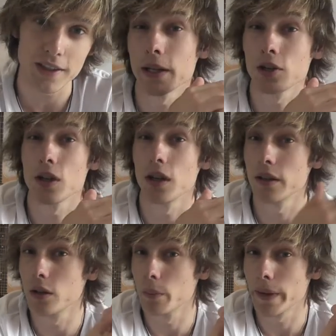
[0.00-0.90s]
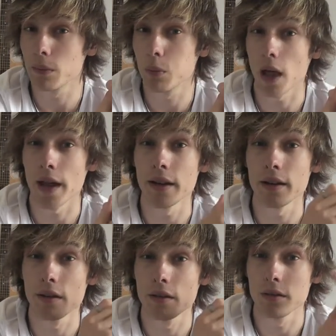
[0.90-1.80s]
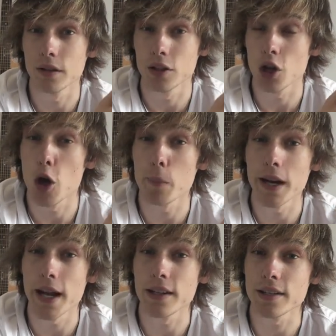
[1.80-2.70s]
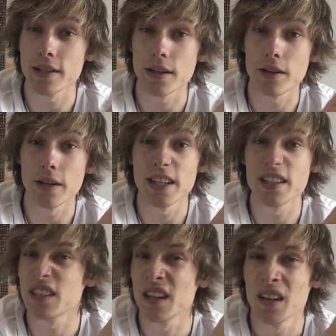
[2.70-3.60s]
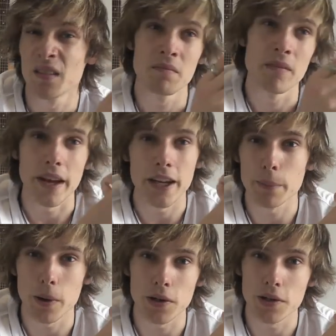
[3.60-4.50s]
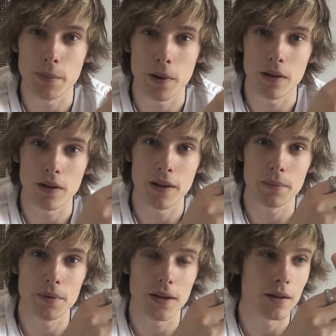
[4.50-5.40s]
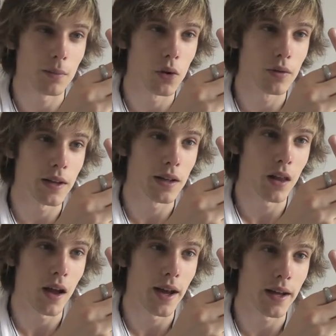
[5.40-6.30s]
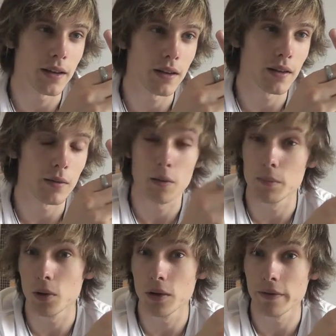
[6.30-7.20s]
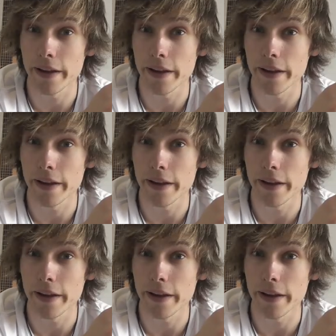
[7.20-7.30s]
Picture Little Big Planet, the Terminator series, any post-apocalyptic movie like The Book of